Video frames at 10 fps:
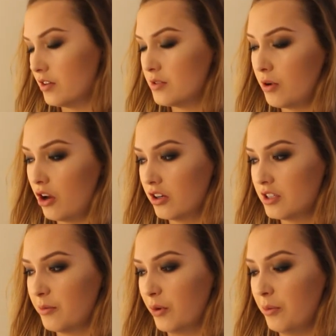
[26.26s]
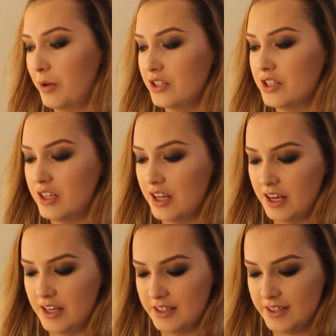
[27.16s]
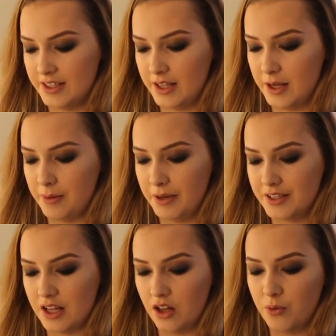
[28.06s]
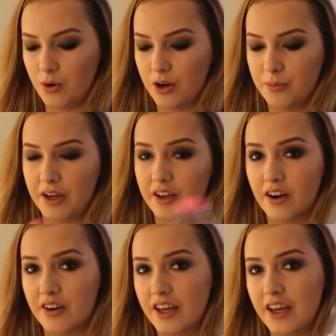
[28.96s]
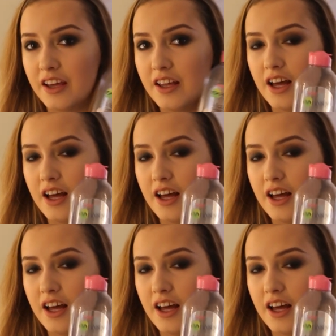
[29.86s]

first product I'm going to mention is the micellar water by Garnier.